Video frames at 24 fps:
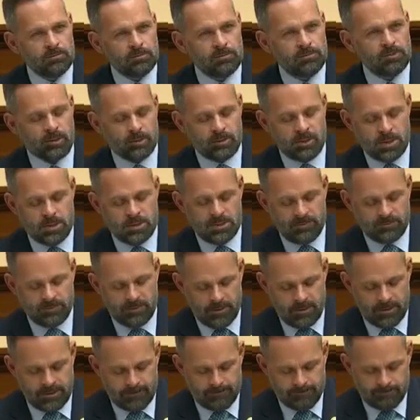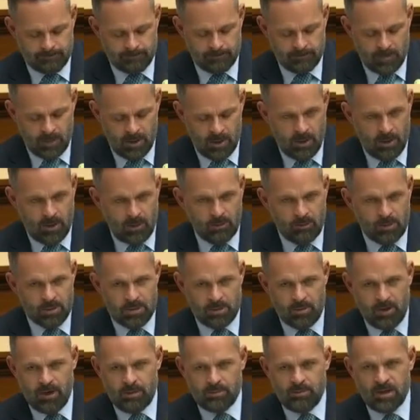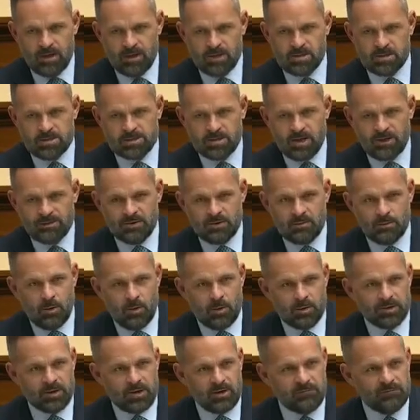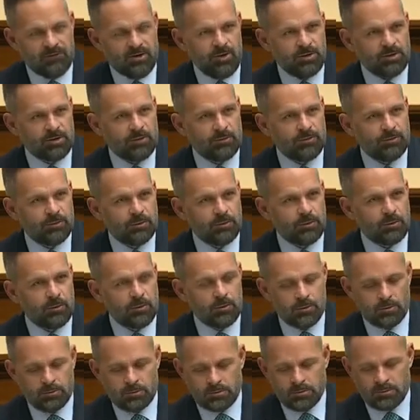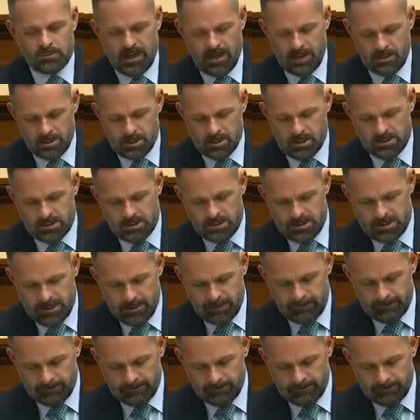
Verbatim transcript: dereliction of duty, which, in my opinion, is nothing more than a failure through negligence.